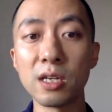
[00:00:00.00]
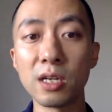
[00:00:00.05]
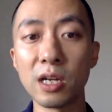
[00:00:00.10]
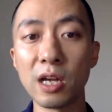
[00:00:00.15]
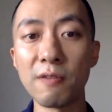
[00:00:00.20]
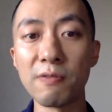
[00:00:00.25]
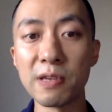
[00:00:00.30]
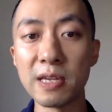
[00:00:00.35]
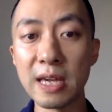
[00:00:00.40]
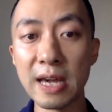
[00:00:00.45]

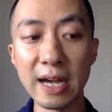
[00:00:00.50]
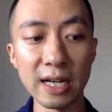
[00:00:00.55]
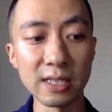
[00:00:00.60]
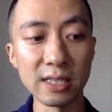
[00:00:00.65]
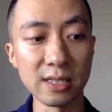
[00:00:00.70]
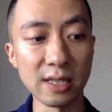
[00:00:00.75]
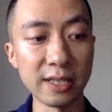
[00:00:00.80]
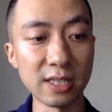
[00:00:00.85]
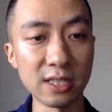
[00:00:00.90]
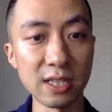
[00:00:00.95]
if he
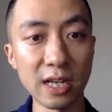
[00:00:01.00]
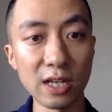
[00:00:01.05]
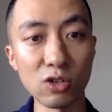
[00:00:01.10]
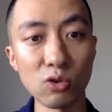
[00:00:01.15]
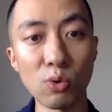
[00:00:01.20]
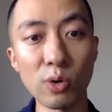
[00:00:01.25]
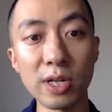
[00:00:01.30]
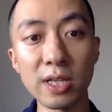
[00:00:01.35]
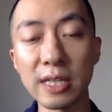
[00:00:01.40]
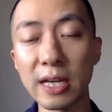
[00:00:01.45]
has, let's say,
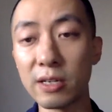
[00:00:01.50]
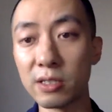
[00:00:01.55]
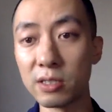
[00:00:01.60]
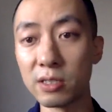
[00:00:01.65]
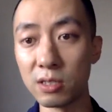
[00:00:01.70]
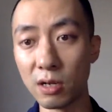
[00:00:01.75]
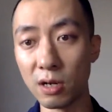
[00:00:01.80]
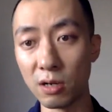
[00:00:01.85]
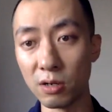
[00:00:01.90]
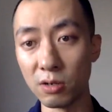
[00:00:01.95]

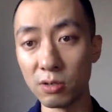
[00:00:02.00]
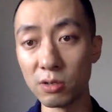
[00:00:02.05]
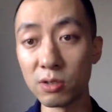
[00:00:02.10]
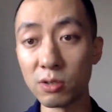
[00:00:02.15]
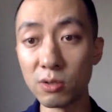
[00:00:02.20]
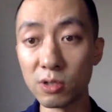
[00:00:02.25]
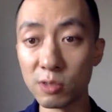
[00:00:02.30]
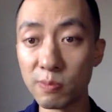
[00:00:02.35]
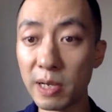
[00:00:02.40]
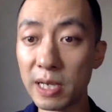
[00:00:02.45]
$20,000
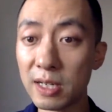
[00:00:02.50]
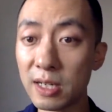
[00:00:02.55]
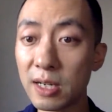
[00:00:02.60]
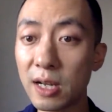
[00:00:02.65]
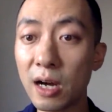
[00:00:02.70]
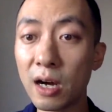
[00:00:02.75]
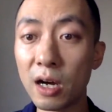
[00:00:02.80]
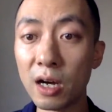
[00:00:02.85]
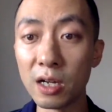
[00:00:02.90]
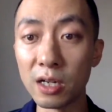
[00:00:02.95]
to spend
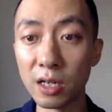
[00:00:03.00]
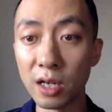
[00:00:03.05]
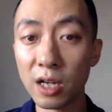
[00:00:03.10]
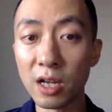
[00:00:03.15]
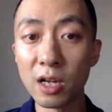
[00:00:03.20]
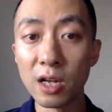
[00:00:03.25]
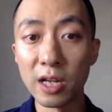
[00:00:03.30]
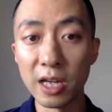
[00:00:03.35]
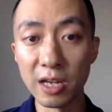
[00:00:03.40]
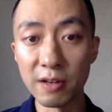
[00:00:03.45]
on
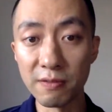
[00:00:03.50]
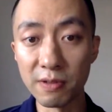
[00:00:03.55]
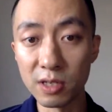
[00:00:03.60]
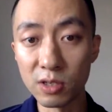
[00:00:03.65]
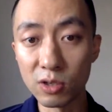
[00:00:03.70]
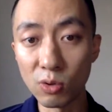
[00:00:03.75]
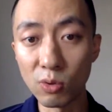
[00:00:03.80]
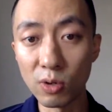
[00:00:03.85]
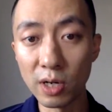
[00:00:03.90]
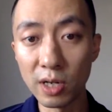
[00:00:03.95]

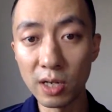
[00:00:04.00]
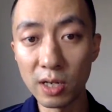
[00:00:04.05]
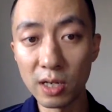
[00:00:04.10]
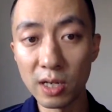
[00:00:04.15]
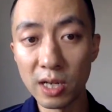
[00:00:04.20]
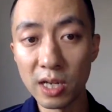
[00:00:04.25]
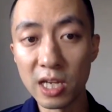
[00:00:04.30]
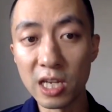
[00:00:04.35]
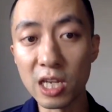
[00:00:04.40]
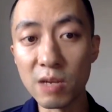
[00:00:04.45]
inventory,
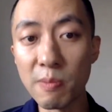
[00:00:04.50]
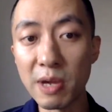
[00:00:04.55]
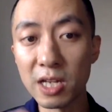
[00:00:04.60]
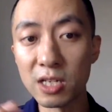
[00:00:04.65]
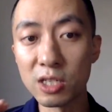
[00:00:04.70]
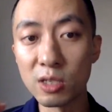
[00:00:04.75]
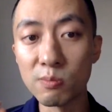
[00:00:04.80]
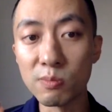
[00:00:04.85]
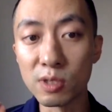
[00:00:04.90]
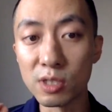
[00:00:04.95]
he
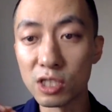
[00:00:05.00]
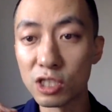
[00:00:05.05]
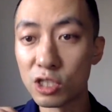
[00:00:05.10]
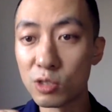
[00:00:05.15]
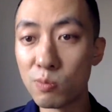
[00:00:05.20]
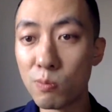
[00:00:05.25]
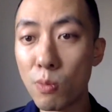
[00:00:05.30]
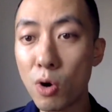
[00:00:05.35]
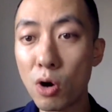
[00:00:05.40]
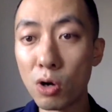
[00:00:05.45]
makes them
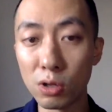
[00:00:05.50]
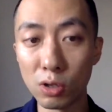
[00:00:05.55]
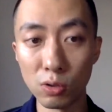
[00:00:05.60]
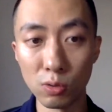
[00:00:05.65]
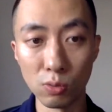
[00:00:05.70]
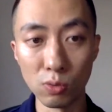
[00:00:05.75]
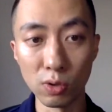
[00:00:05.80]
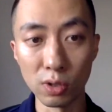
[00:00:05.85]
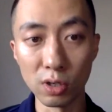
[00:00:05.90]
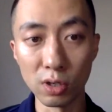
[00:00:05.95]
smaller
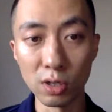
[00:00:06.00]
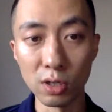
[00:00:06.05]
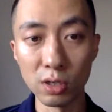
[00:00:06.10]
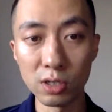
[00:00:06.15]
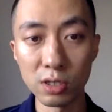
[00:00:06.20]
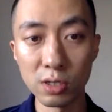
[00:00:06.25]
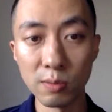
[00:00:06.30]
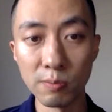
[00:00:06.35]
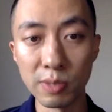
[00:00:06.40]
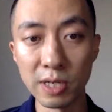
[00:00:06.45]

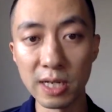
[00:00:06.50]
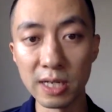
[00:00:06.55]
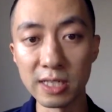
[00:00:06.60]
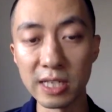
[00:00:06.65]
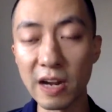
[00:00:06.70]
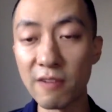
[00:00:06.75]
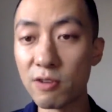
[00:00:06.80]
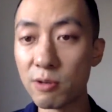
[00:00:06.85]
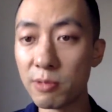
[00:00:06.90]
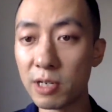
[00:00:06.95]
orders because
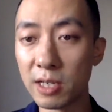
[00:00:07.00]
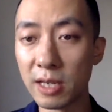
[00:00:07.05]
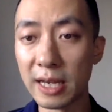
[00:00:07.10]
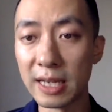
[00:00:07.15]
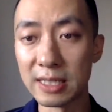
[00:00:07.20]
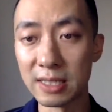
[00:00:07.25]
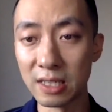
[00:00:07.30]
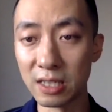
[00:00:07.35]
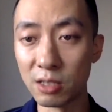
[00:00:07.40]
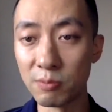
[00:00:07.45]
everybody
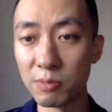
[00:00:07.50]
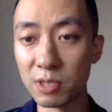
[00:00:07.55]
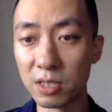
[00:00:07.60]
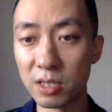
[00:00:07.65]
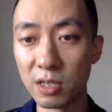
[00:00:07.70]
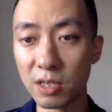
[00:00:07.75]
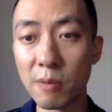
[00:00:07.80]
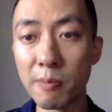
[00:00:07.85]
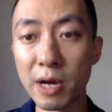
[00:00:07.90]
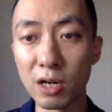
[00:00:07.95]
has a
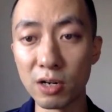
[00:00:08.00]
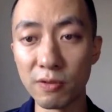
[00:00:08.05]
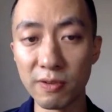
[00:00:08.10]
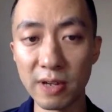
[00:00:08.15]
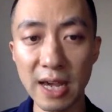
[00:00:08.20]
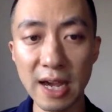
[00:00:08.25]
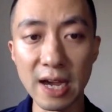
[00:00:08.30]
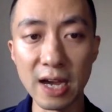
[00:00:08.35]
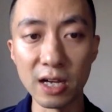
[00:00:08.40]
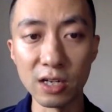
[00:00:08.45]
limited amount of
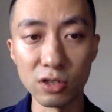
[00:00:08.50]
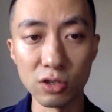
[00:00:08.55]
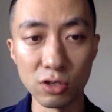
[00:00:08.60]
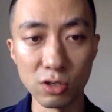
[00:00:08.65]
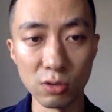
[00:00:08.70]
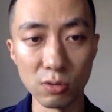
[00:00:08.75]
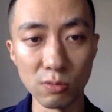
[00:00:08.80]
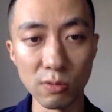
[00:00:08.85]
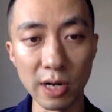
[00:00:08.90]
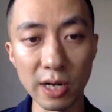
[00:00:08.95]
cash,
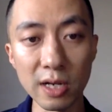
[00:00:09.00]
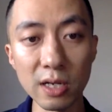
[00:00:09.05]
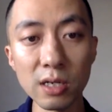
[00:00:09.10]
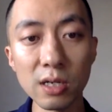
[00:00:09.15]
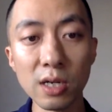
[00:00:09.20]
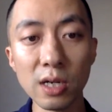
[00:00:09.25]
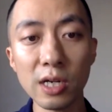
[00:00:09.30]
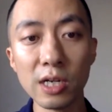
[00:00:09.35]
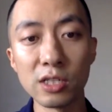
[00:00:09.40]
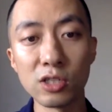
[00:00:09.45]
right?
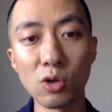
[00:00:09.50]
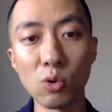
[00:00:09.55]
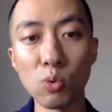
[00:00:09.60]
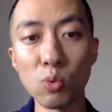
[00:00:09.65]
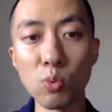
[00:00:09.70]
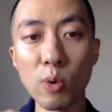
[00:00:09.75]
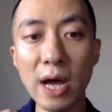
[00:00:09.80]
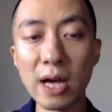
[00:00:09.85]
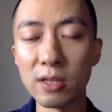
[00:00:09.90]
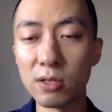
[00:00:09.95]
So
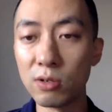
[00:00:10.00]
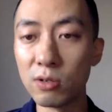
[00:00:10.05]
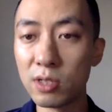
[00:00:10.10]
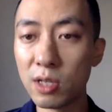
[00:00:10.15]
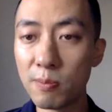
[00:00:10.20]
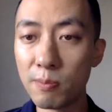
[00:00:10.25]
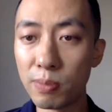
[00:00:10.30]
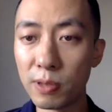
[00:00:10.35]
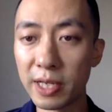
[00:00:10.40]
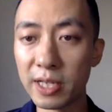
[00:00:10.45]
rather
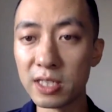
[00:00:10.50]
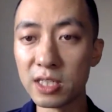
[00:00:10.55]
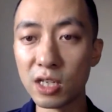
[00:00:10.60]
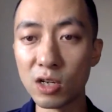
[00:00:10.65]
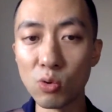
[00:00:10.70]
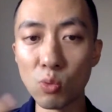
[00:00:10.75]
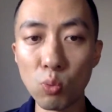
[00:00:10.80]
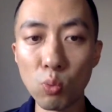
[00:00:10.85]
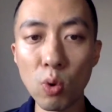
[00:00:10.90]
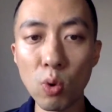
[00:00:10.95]
than
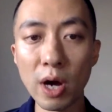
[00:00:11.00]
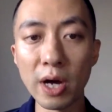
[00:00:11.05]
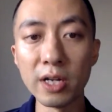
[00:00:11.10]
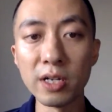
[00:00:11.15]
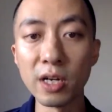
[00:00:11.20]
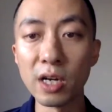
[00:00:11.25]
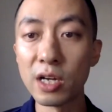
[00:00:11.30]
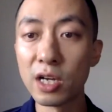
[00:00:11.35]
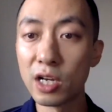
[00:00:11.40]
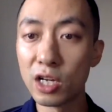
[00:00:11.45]
placing
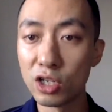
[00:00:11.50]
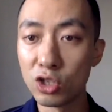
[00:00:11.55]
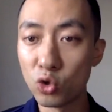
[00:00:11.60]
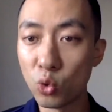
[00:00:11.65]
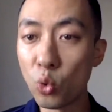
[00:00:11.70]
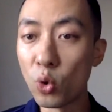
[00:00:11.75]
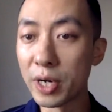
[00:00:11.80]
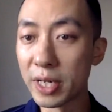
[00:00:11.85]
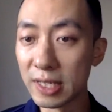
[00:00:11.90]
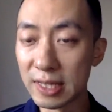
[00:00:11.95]
one
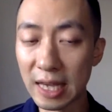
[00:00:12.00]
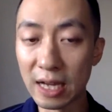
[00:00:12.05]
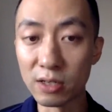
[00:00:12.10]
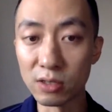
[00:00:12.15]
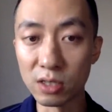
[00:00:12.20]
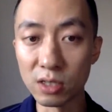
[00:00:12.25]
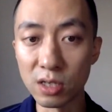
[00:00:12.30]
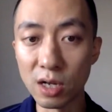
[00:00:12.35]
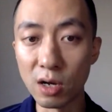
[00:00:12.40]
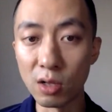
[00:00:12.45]

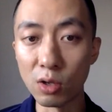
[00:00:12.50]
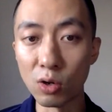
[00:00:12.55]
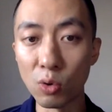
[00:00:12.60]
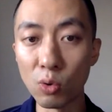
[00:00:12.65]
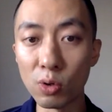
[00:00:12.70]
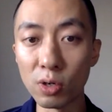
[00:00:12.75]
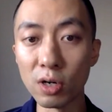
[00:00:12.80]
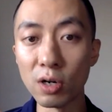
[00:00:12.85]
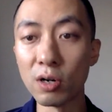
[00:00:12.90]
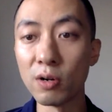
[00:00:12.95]
$20,000
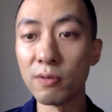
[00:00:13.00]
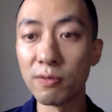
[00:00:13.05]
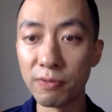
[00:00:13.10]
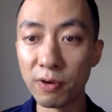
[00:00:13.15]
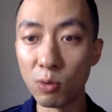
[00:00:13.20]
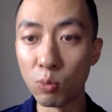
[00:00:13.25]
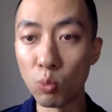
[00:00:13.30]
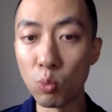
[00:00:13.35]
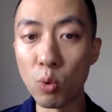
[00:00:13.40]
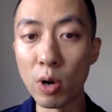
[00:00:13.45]
order
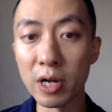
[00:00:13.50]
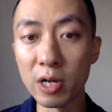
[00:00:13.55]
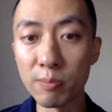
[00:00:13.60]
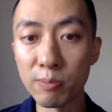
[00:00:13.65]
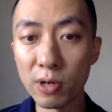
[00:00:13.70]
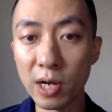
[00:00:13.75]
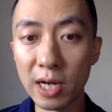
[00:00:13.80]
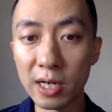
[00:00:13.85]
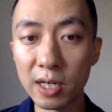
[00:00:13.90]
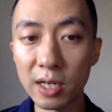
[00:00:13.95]
for one
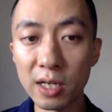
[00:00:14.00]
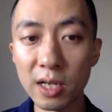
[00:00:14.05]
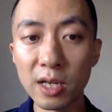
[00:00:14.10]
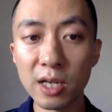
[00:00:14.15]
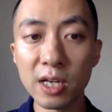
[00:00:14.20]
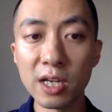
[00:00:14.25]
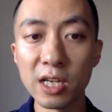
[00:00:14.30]
product,